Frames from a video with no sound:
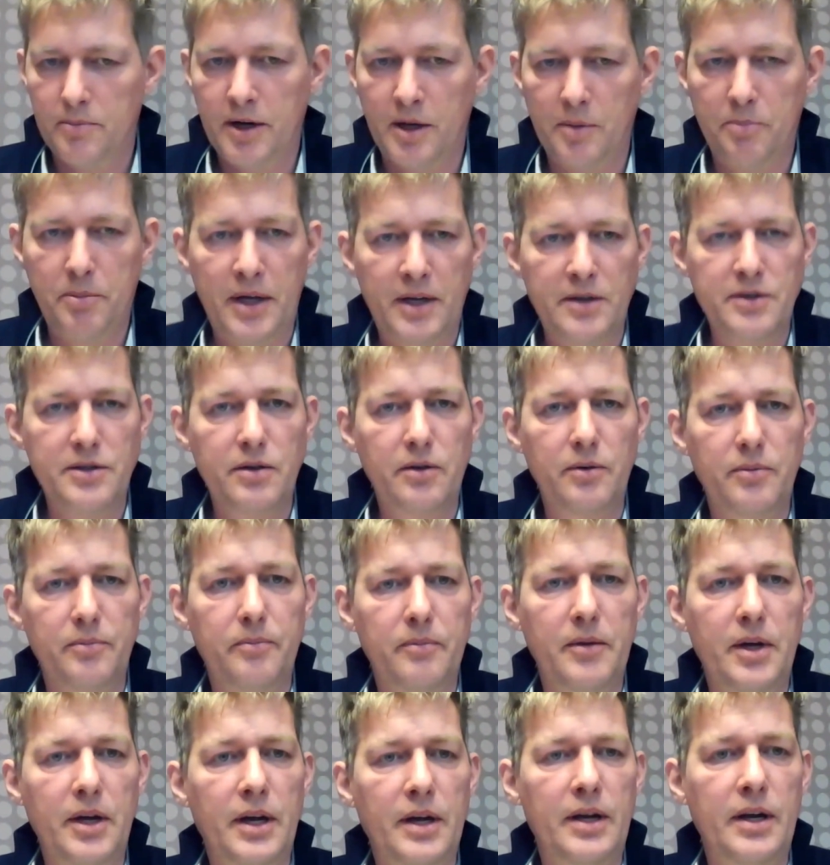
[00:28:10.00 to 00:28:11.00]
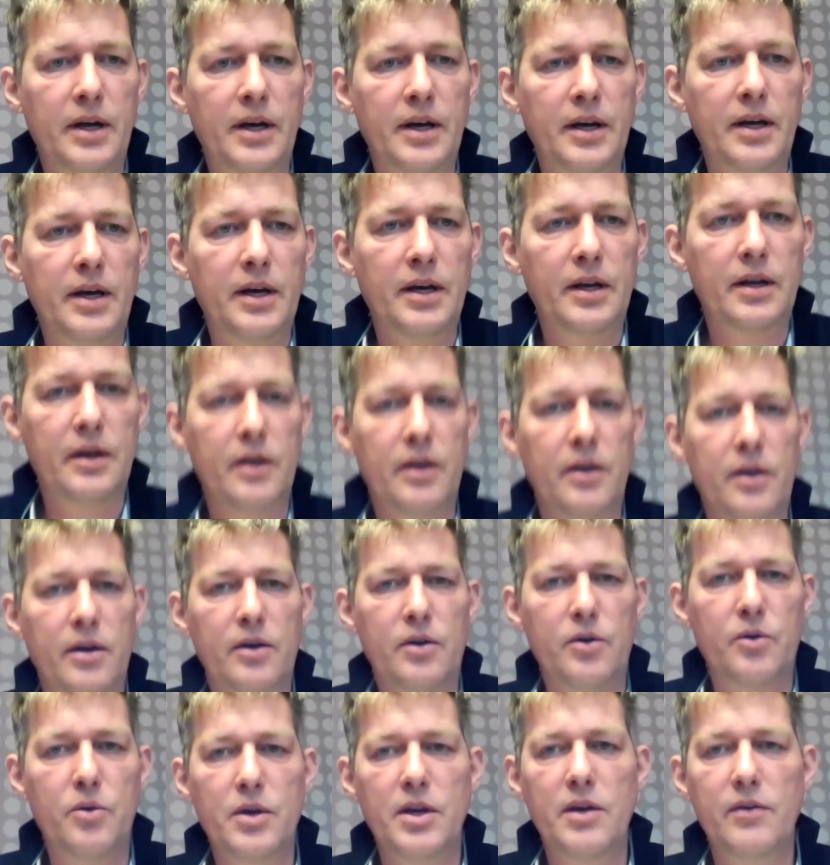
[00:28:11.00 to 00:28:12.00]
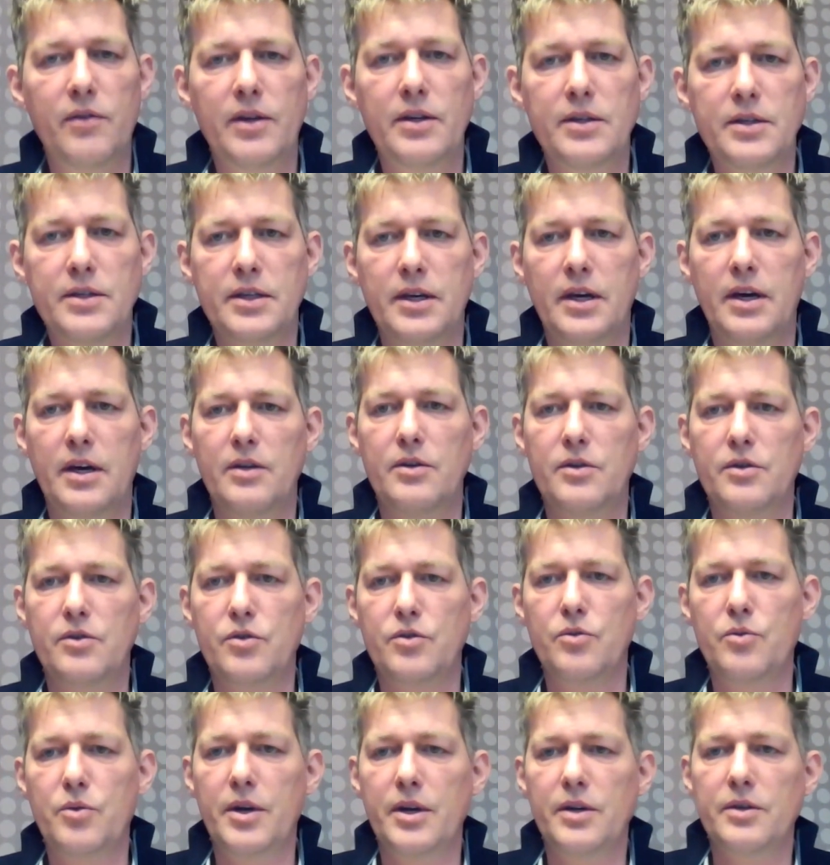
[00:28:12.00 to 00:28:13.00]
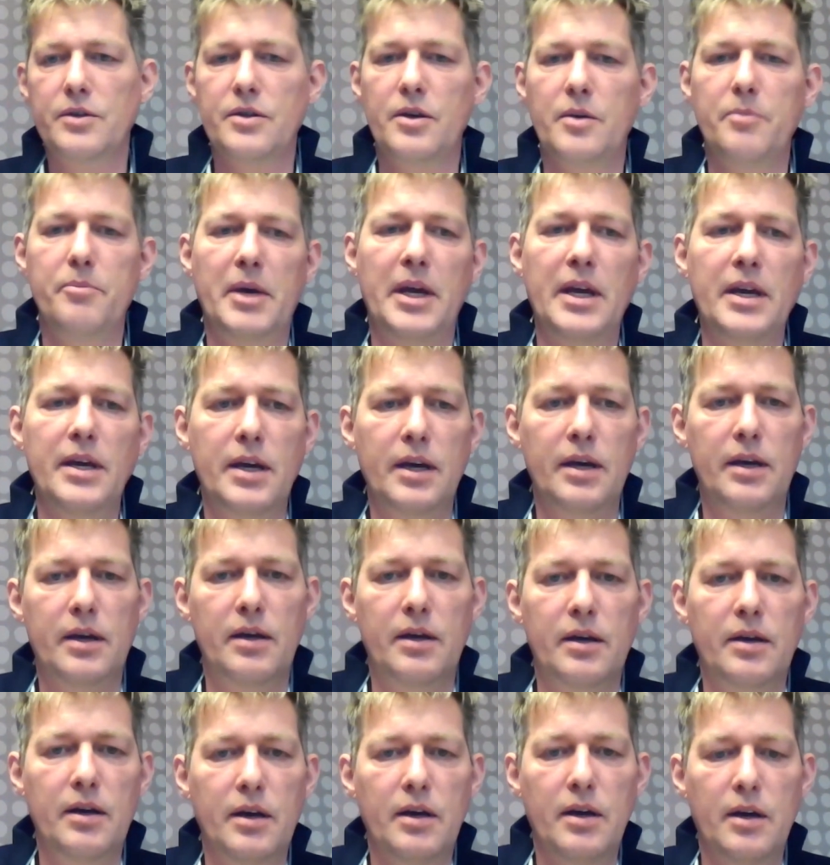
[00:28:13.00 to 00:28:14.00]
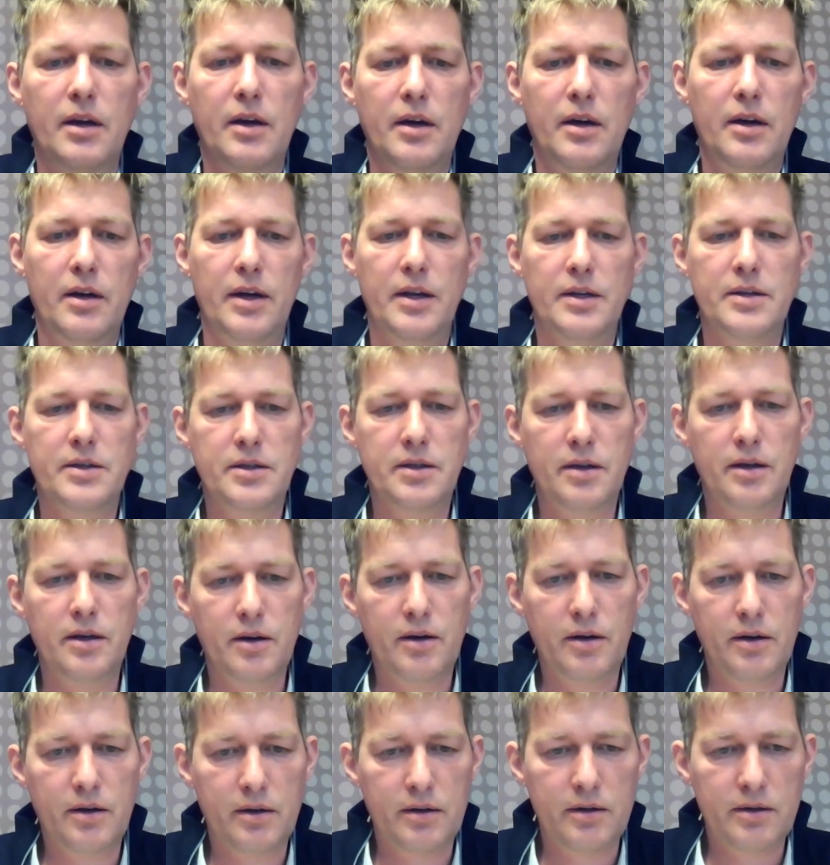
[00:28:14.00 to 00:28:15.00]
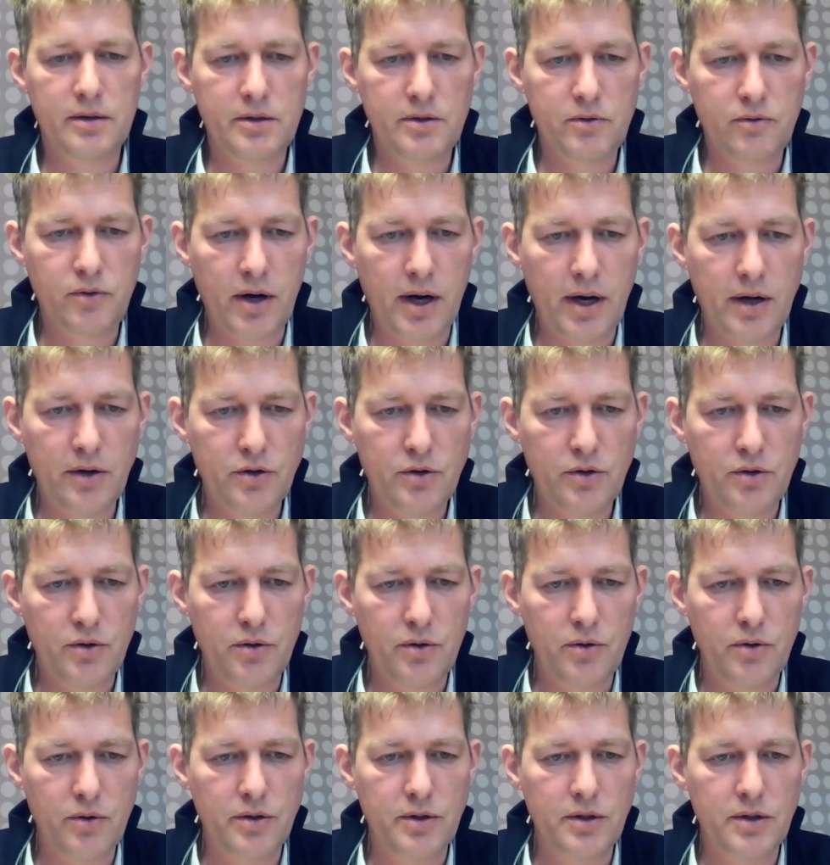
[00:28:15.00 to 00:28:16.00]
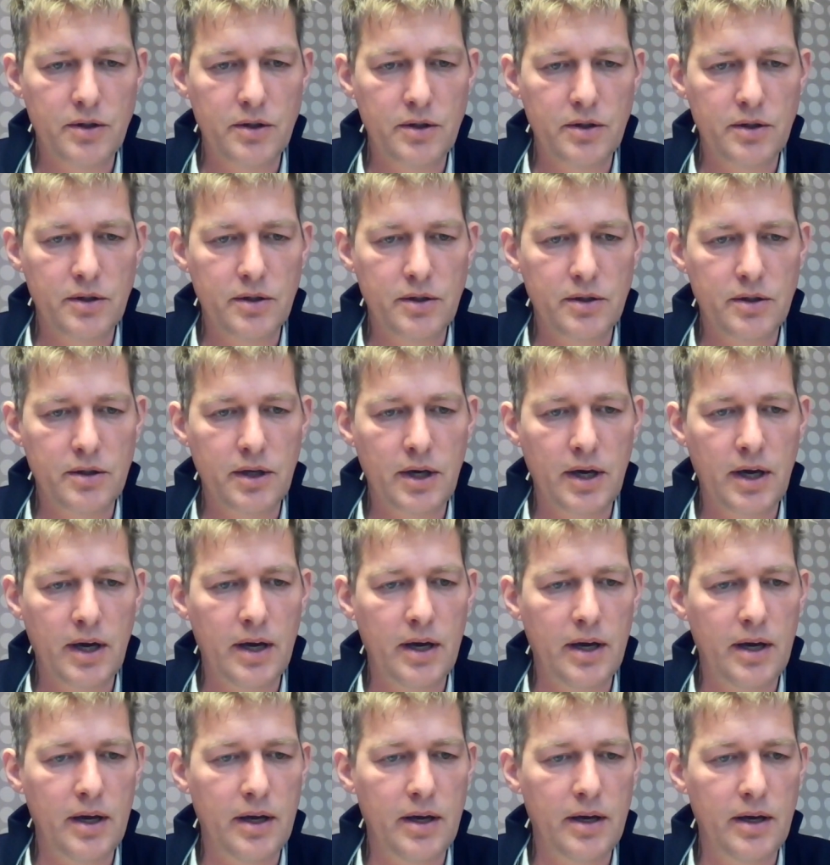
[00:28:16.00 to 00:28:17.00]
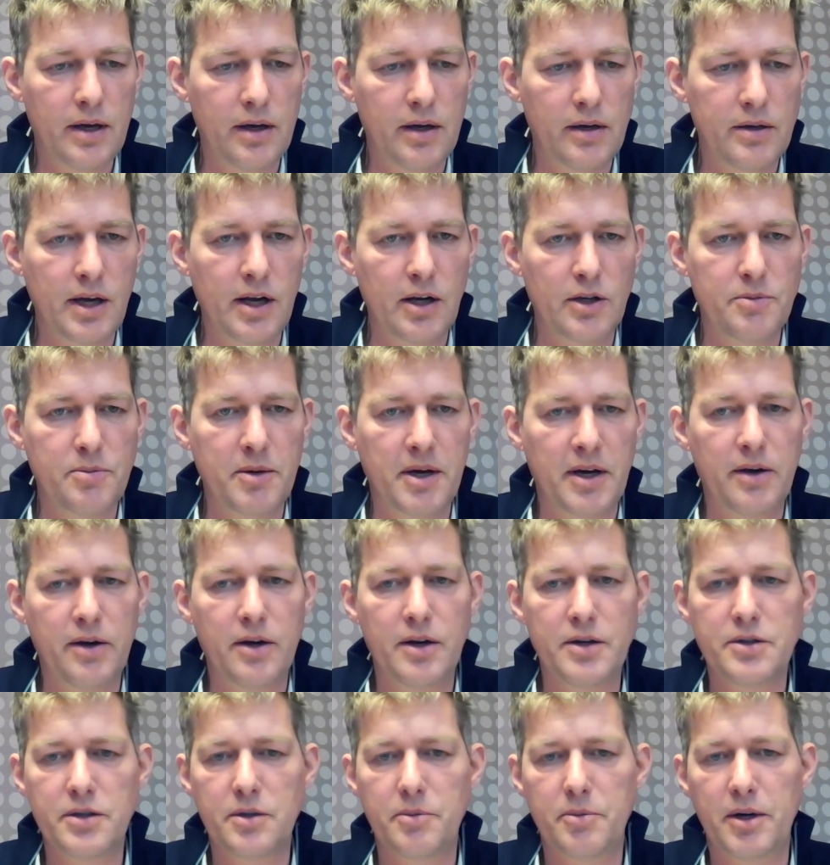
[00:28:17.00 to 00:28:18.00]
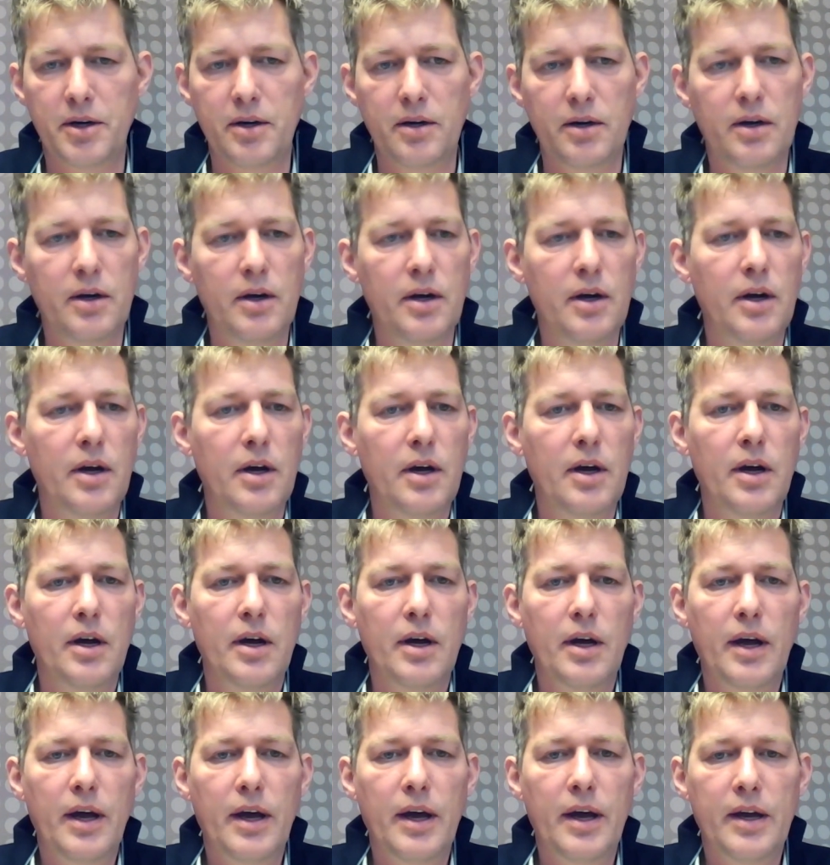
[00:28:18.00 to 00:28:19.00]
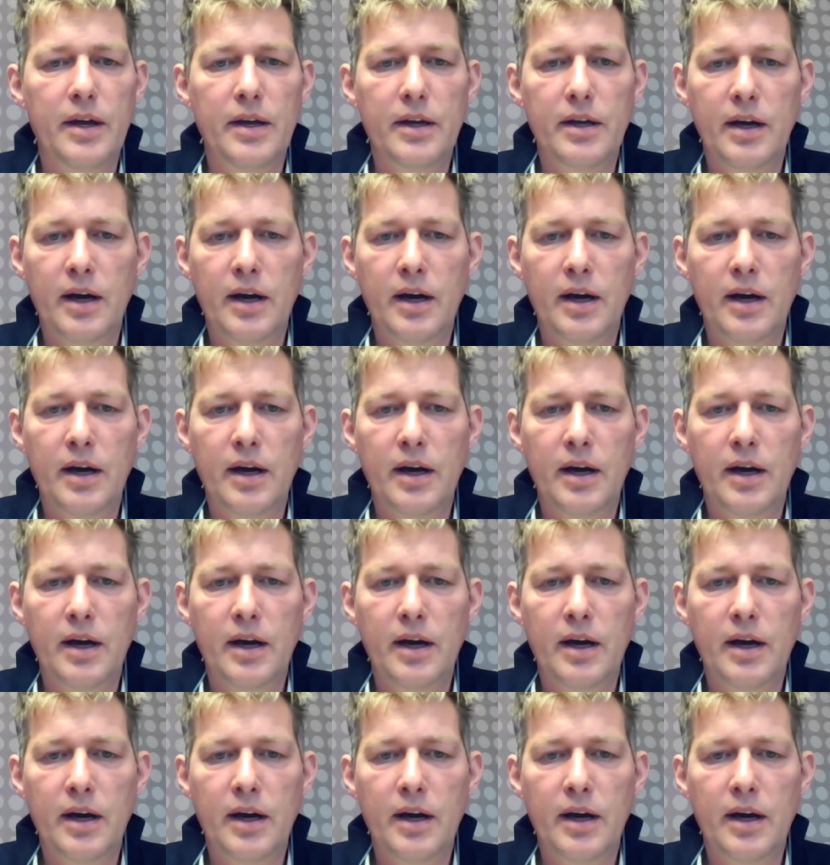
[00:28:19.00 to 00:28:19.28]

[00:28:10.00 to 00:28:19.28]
pencil, and I could even start doing some inking. Let's try to say sales by customer, and